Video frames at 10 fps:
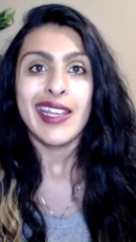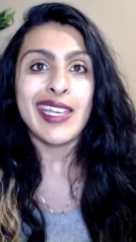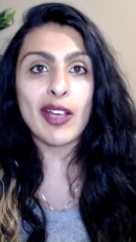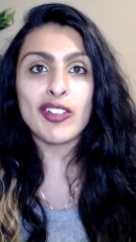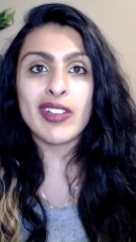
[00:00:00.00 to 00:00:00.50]

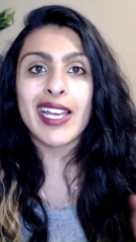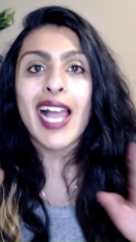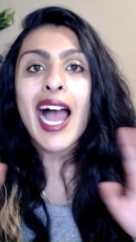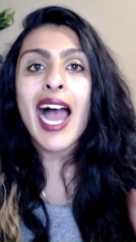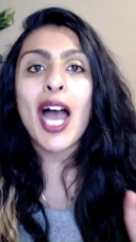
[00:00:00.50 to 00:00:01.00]
Now you're like,
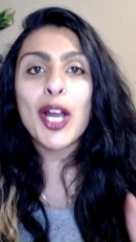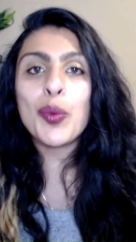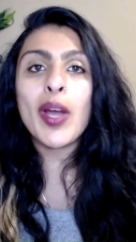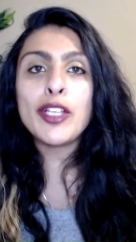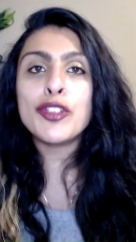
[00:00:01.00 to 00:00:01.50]
how do
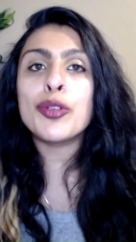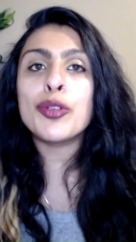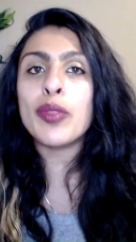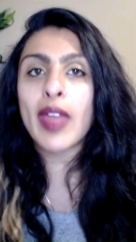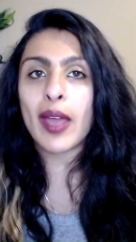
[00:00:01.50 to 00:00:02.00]
I
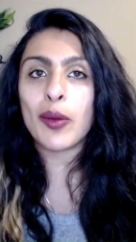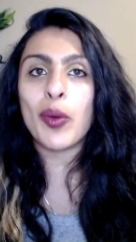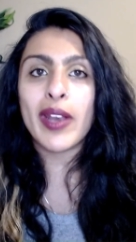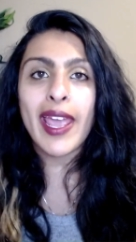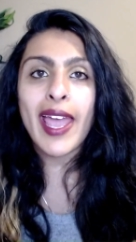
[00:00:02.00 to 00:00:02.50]
do that
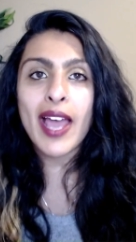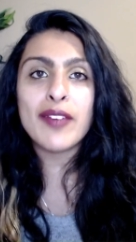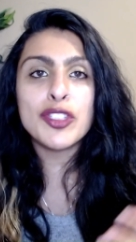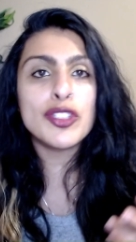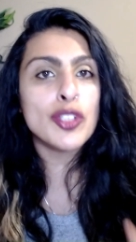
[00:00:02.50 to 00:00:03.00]
when I have
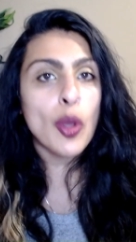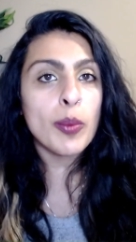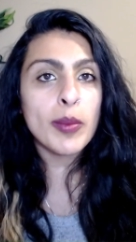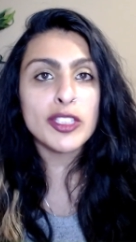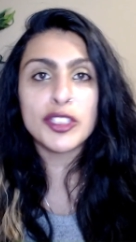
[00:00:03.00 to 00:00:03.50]
so
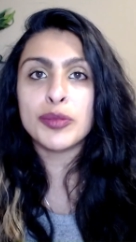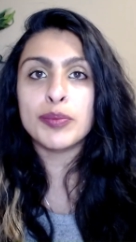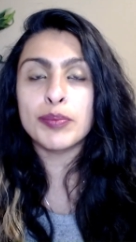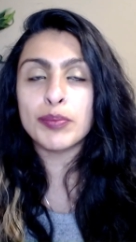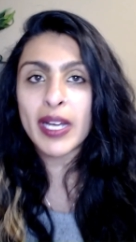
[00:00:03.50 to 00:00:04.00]
much
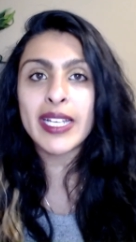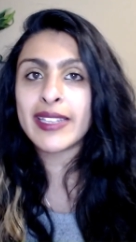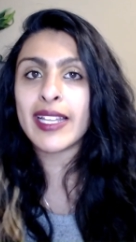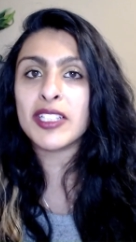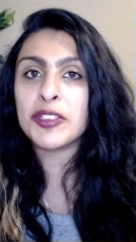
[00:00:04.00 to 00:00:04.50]
money
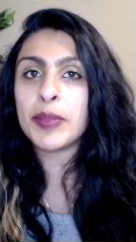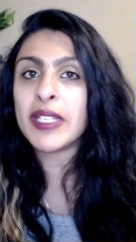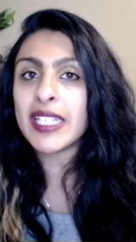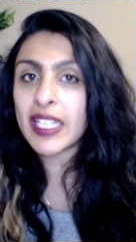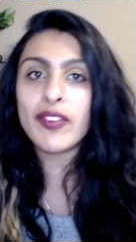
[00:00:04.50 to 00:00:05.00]
that is
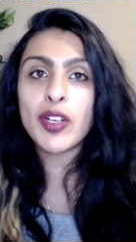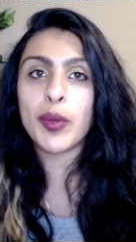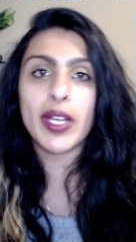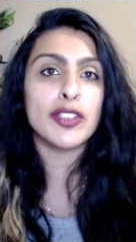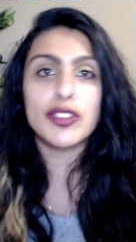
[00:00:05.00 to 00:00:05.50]
being given
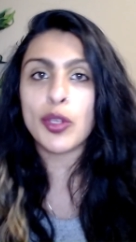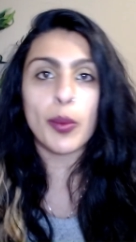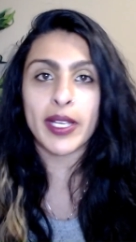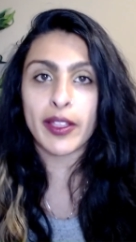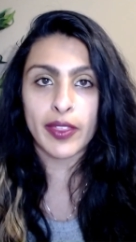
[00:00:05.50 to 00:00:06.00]
away to so
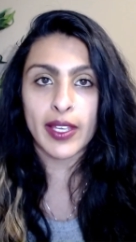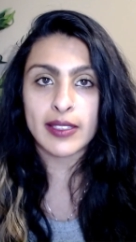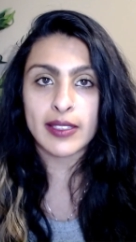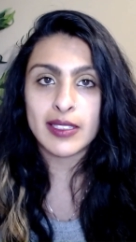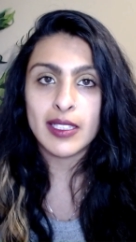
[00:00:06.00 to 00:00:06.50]
many things?